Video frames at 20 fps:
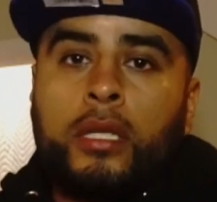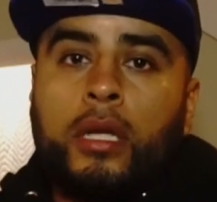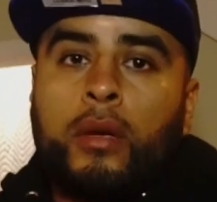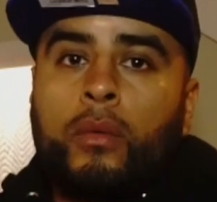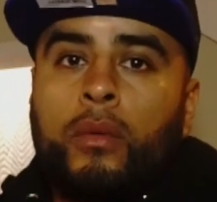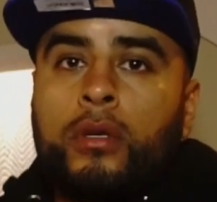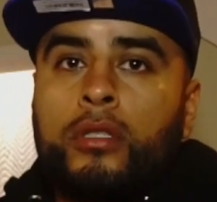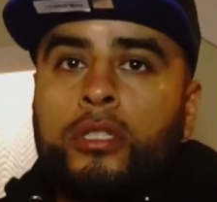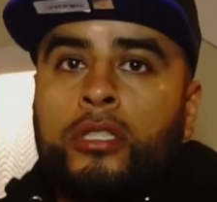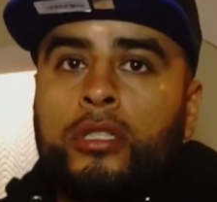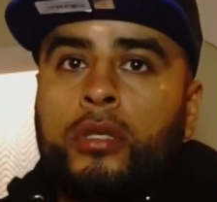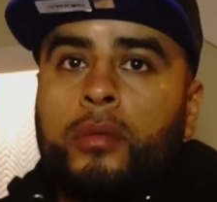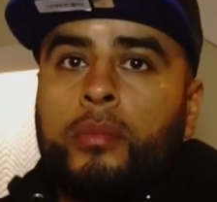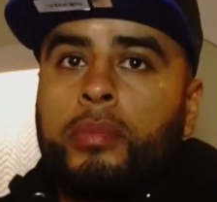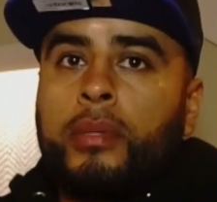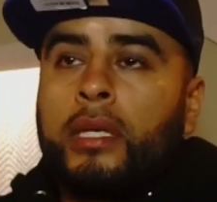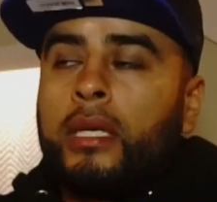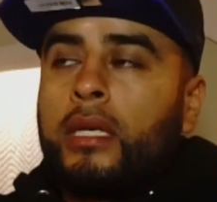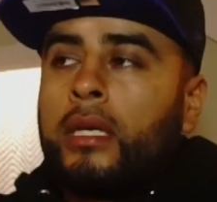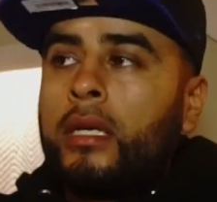They want you to
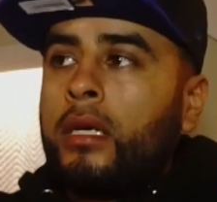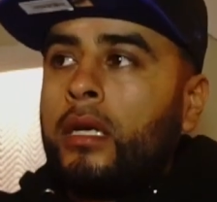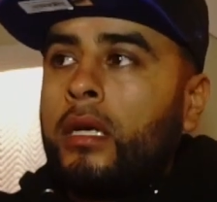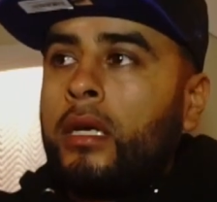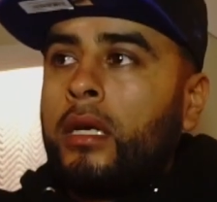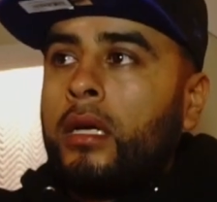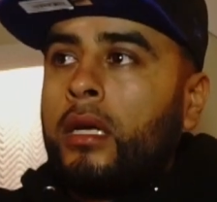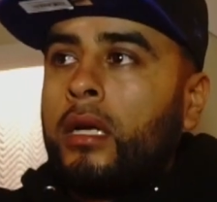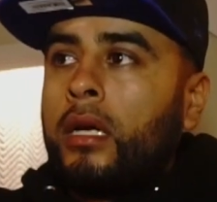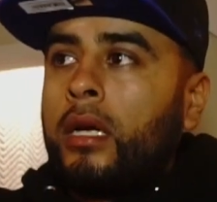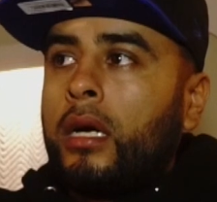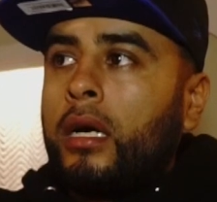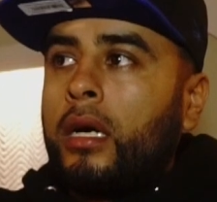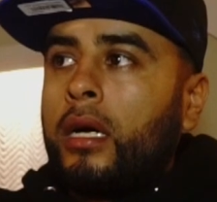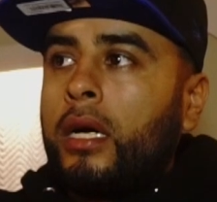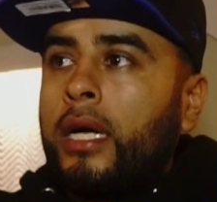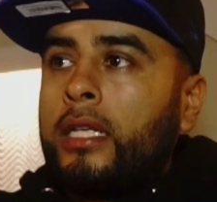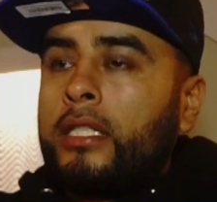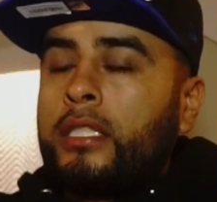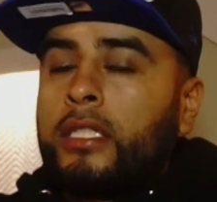be
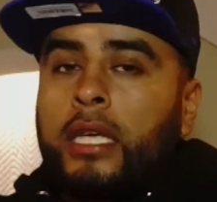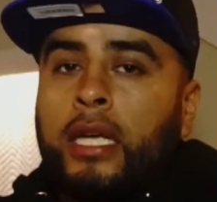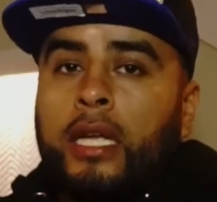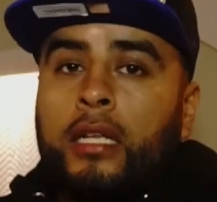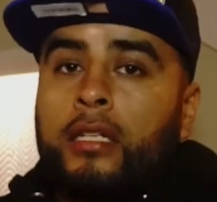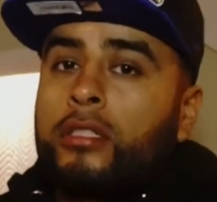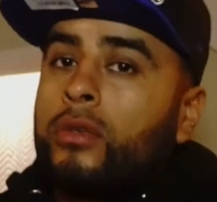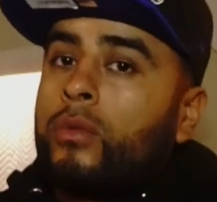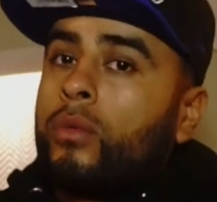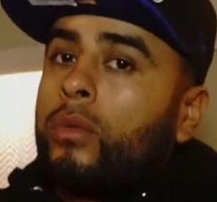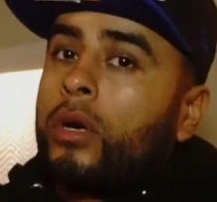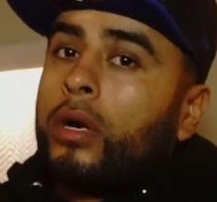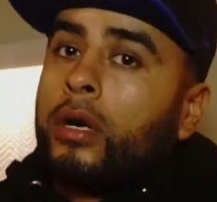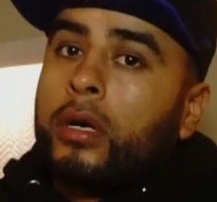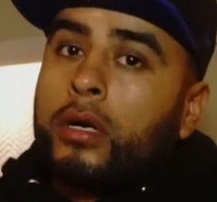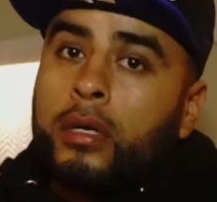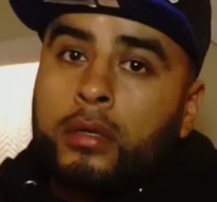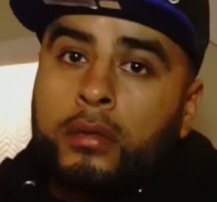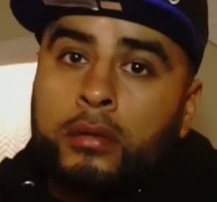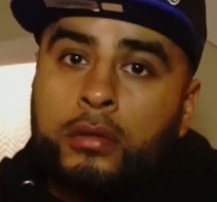educated to
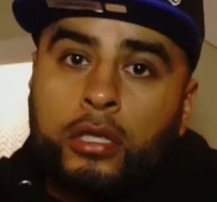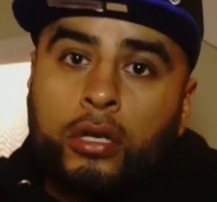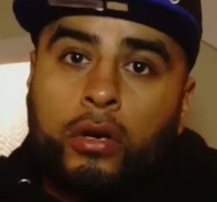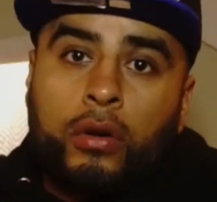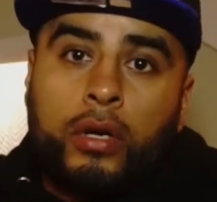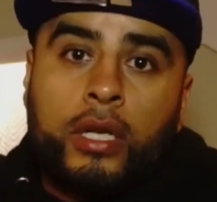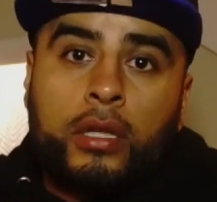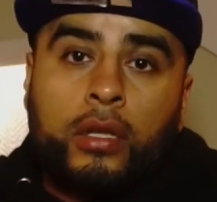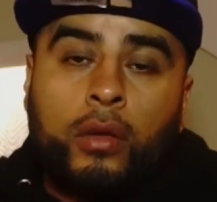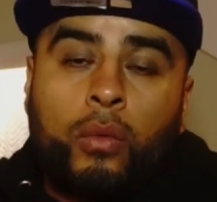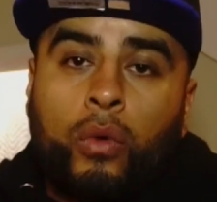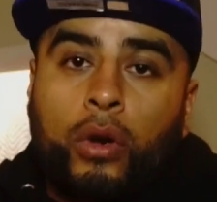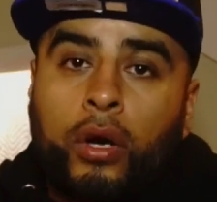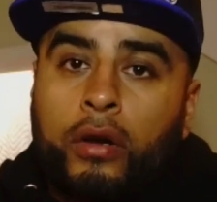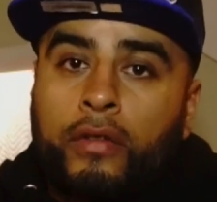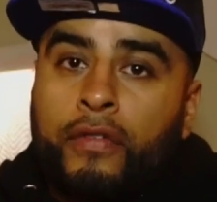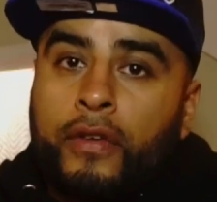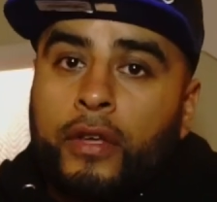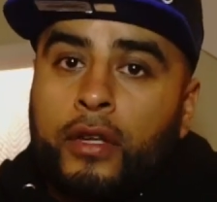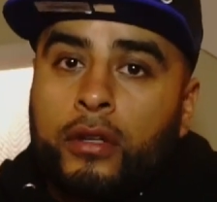work, to go hit the
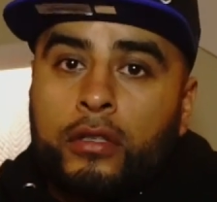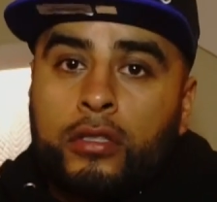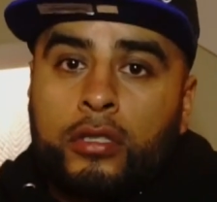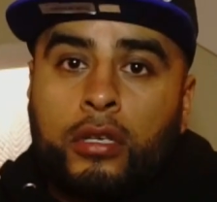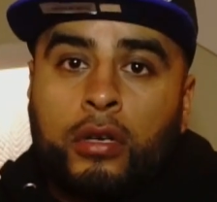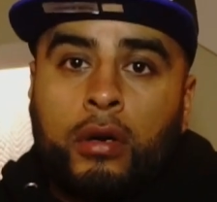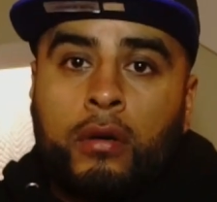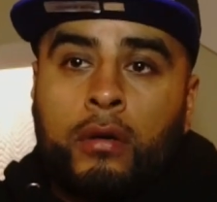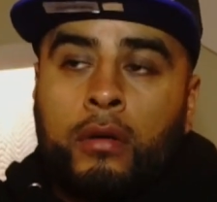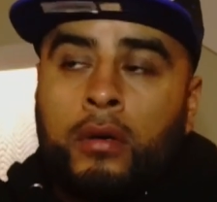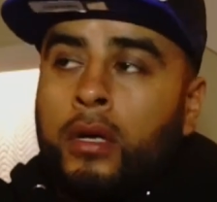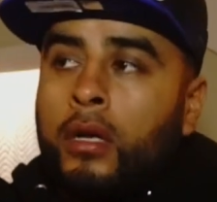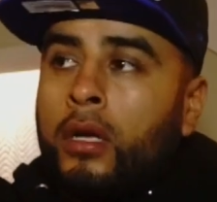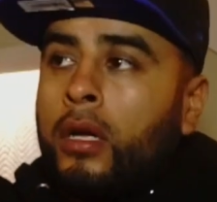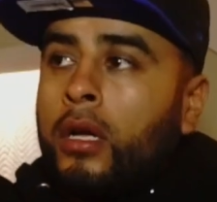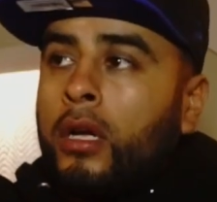work field, to go